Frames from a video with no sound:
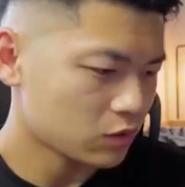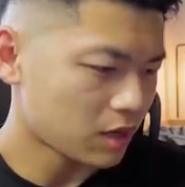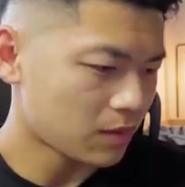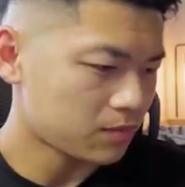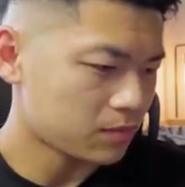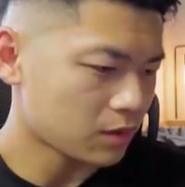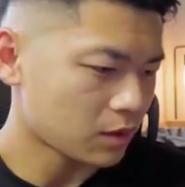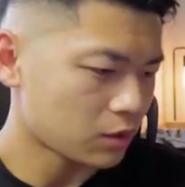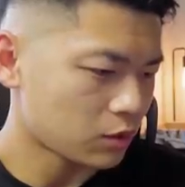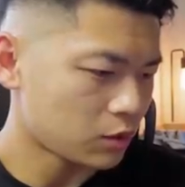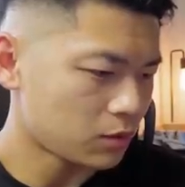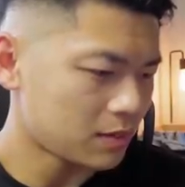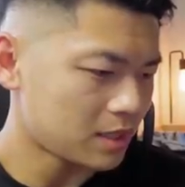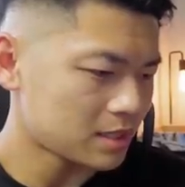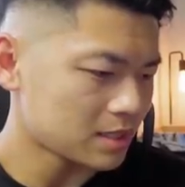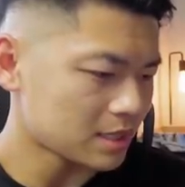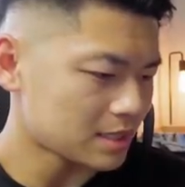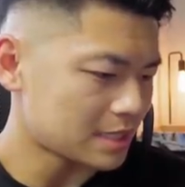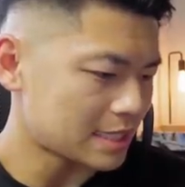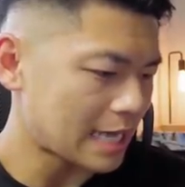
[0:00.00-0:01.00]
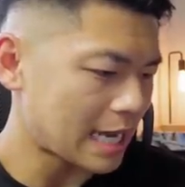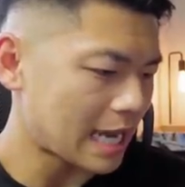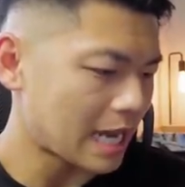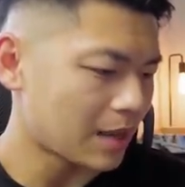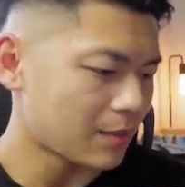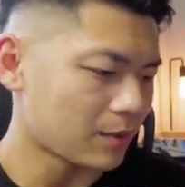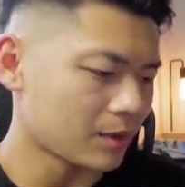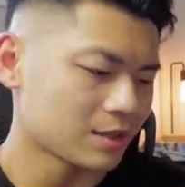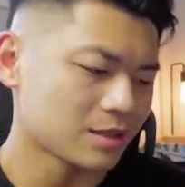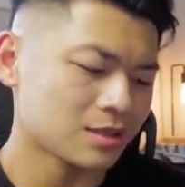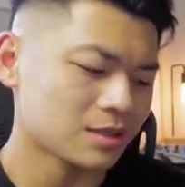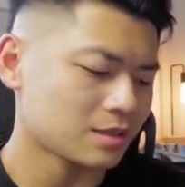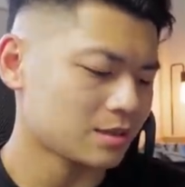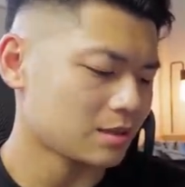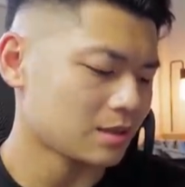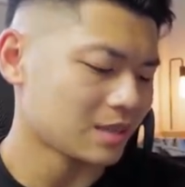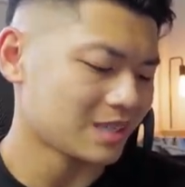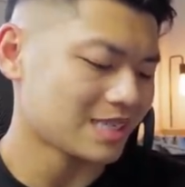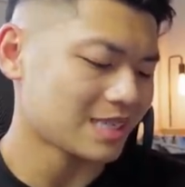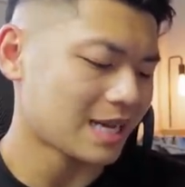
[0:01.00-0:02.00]
Drop the luminance a tad bit, just
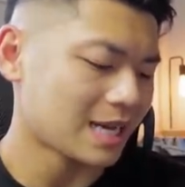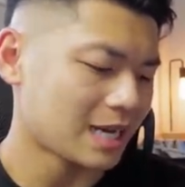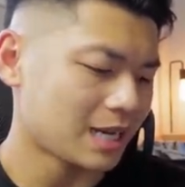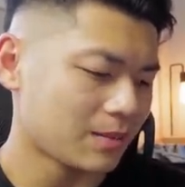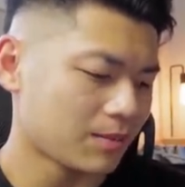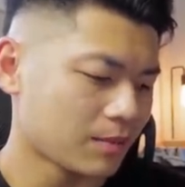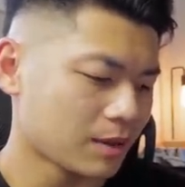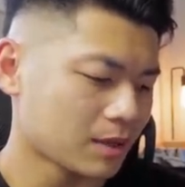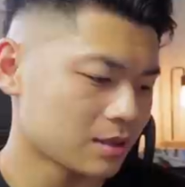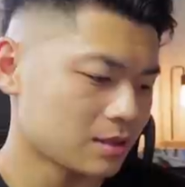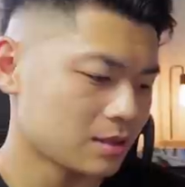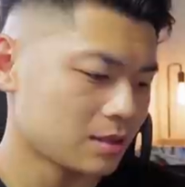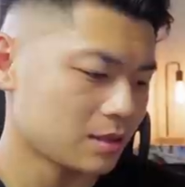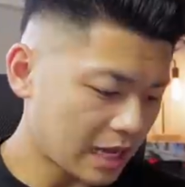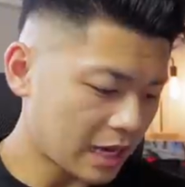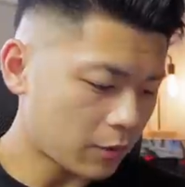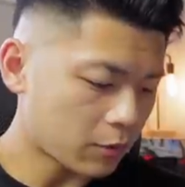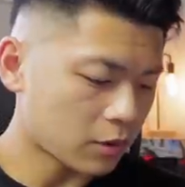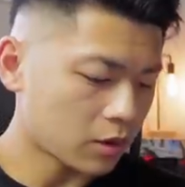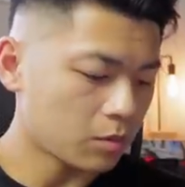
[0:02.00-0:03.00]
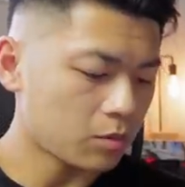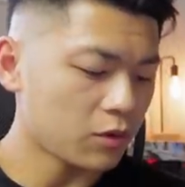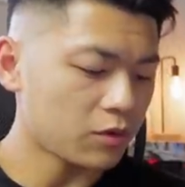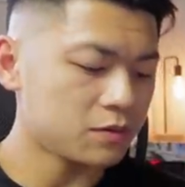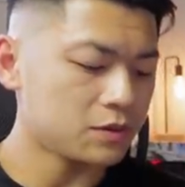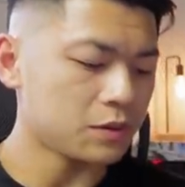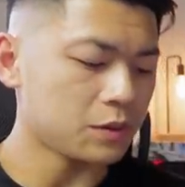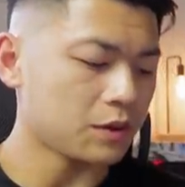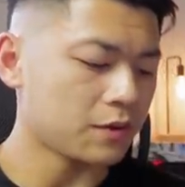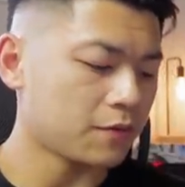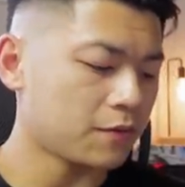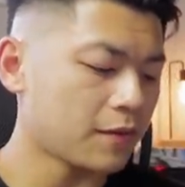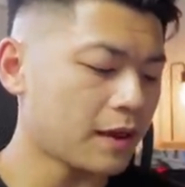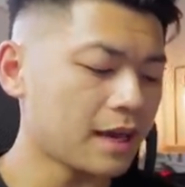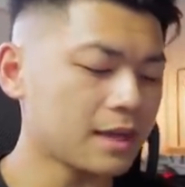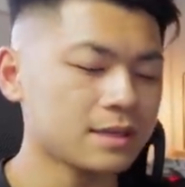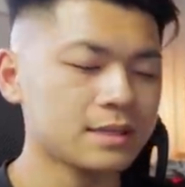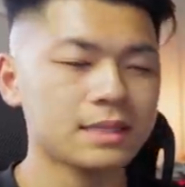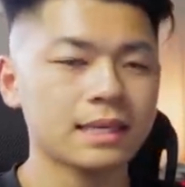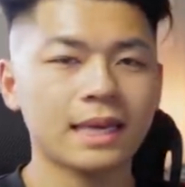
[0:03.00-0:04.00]
a tiny bit. Now we're gonna move to
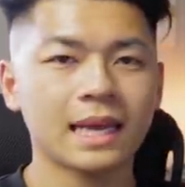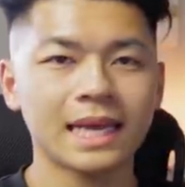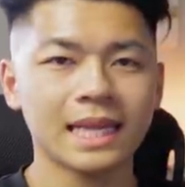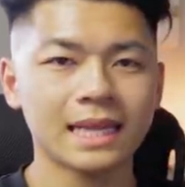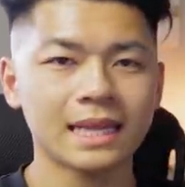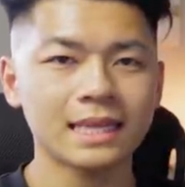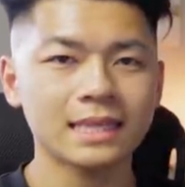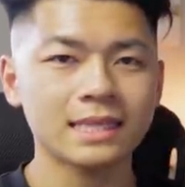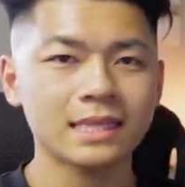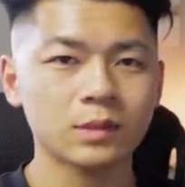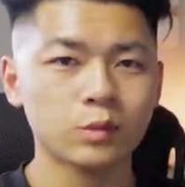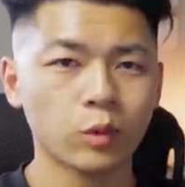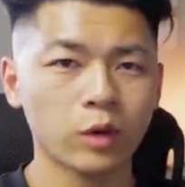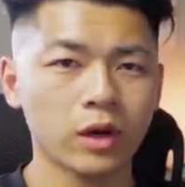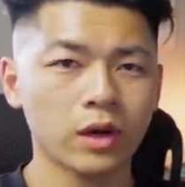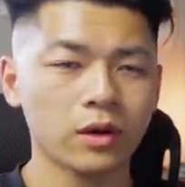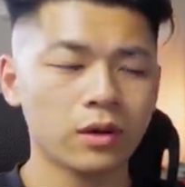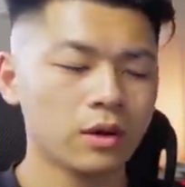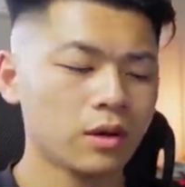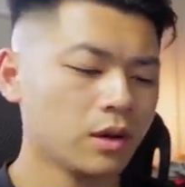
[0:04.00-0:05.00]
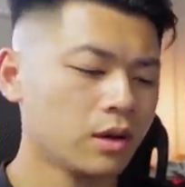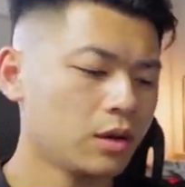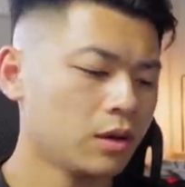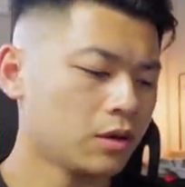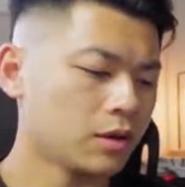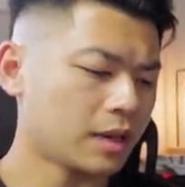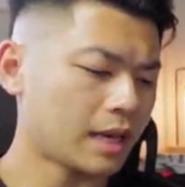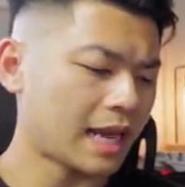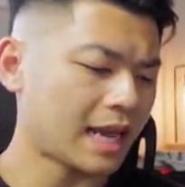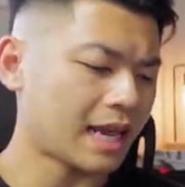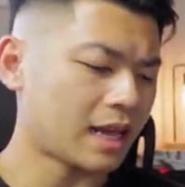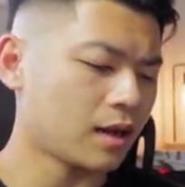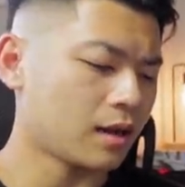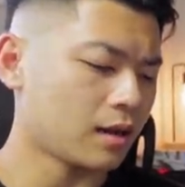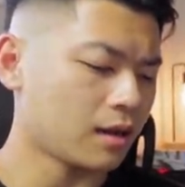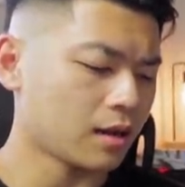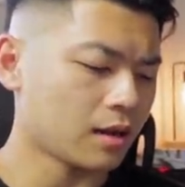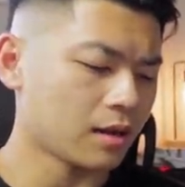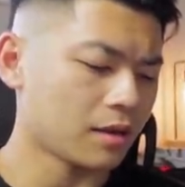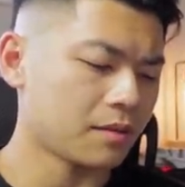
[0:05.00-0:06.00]
effects, and this is where you can add
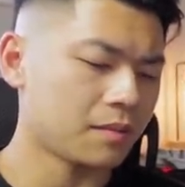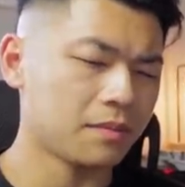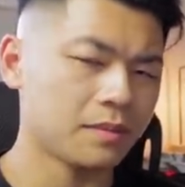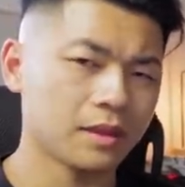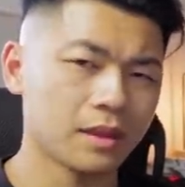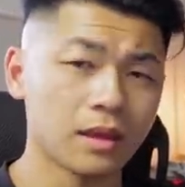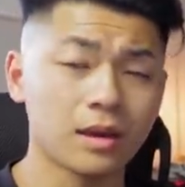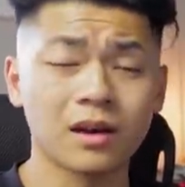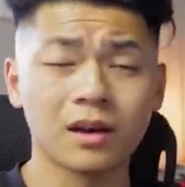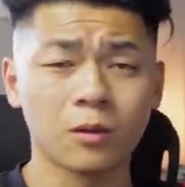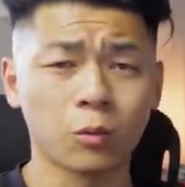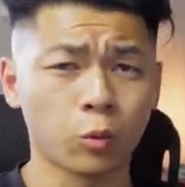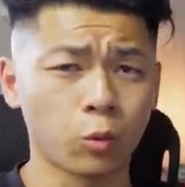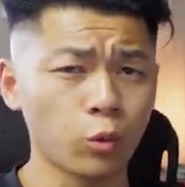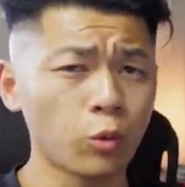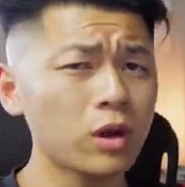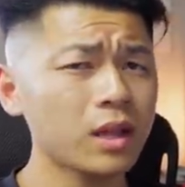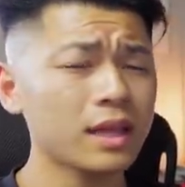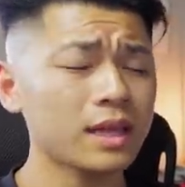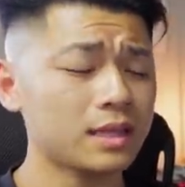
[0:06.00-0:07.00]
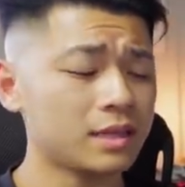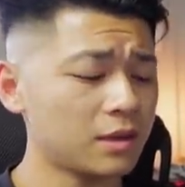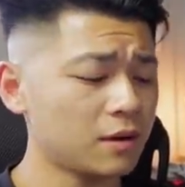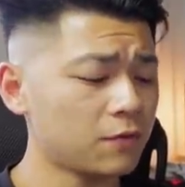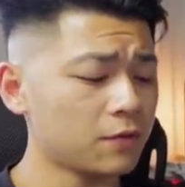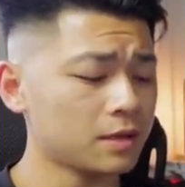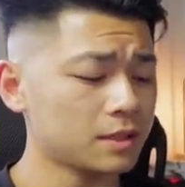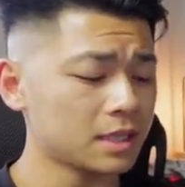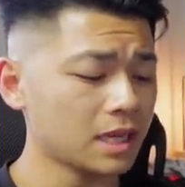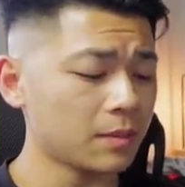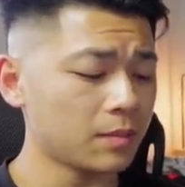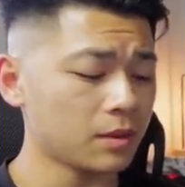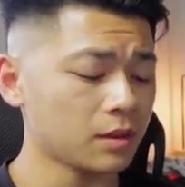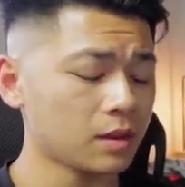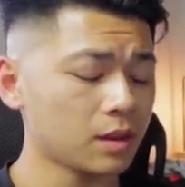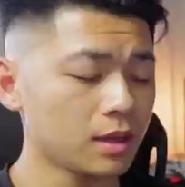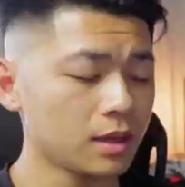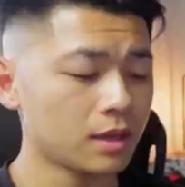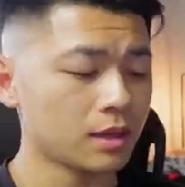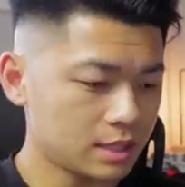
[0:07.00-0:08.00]
a, a really different type of
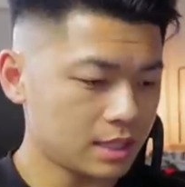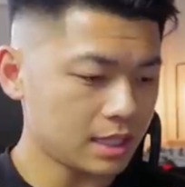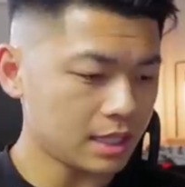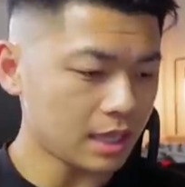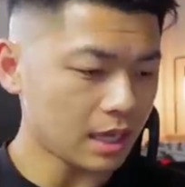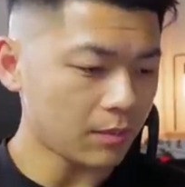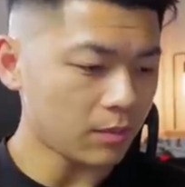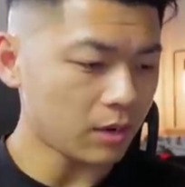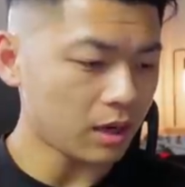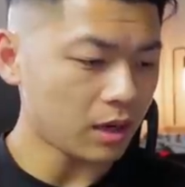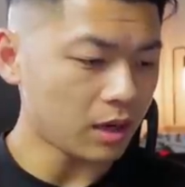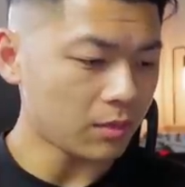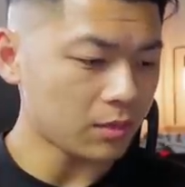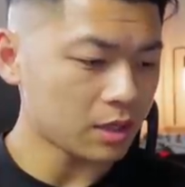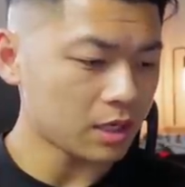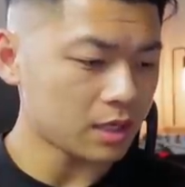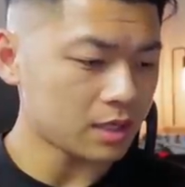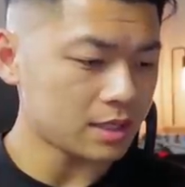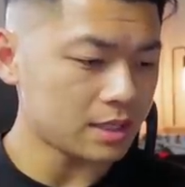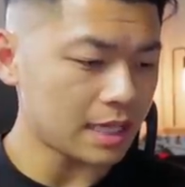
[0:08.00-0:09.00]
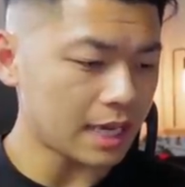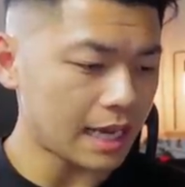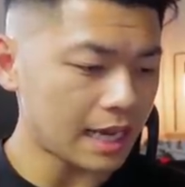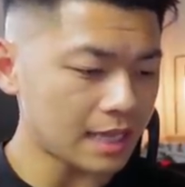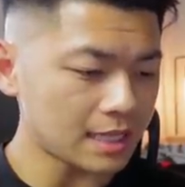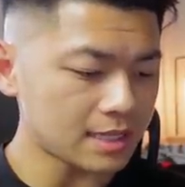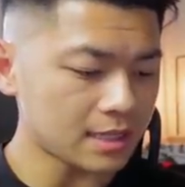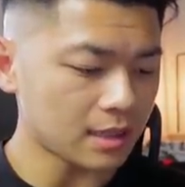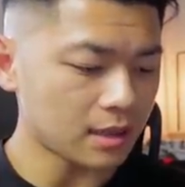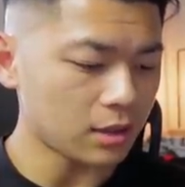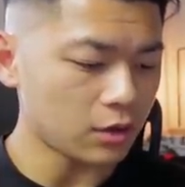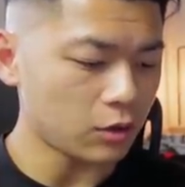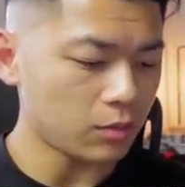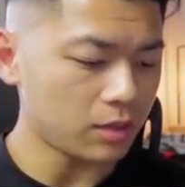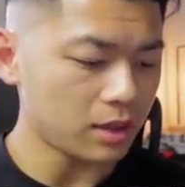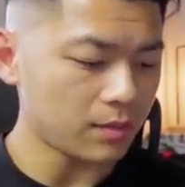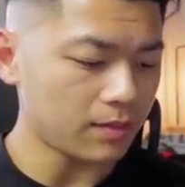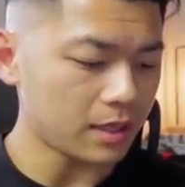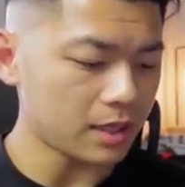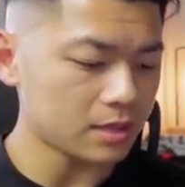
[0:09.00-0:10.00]
look. De I'm, I'm gonna dehaze it a little
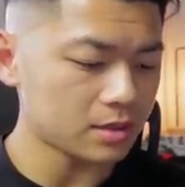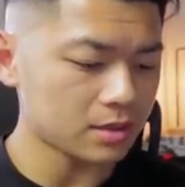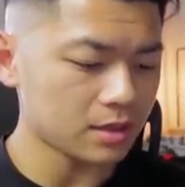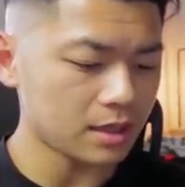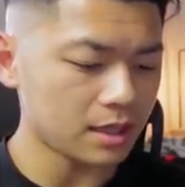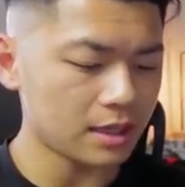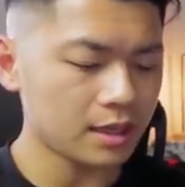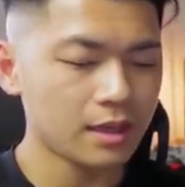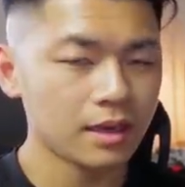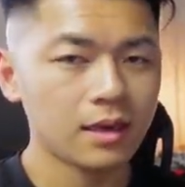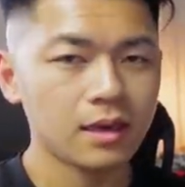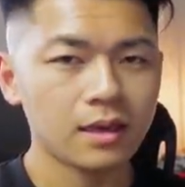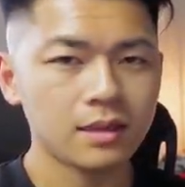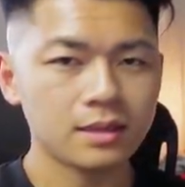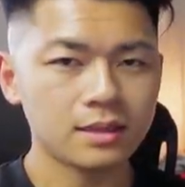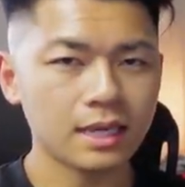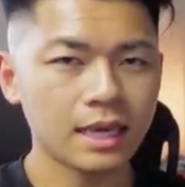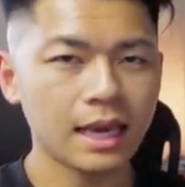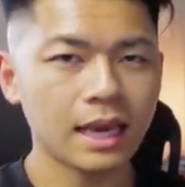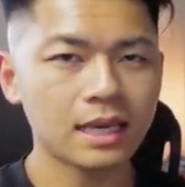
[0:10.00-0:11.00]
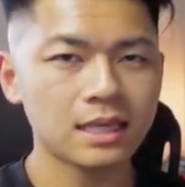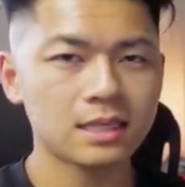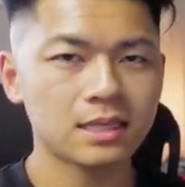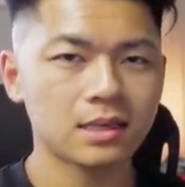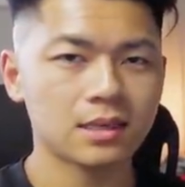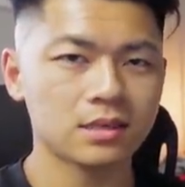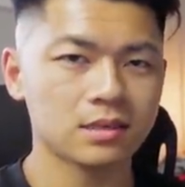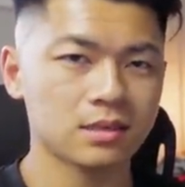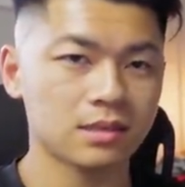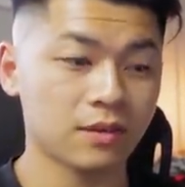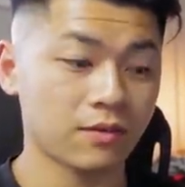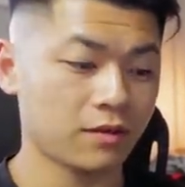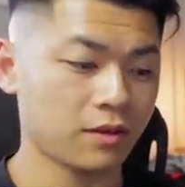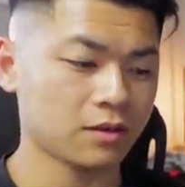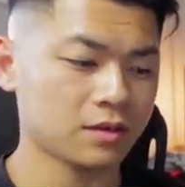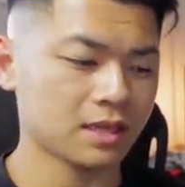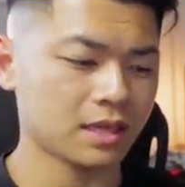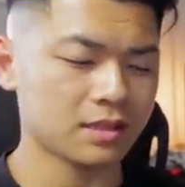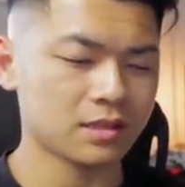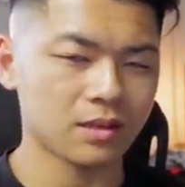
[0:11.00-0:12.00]
bit. Basically, dehazing is if
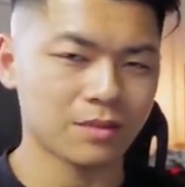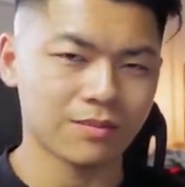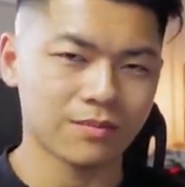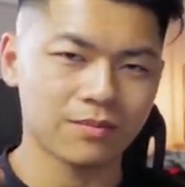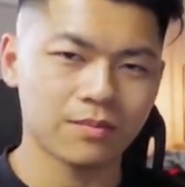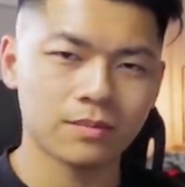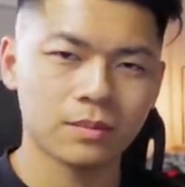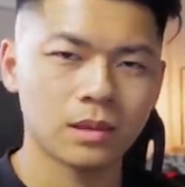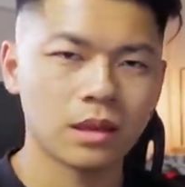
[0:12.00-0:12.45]
there's like some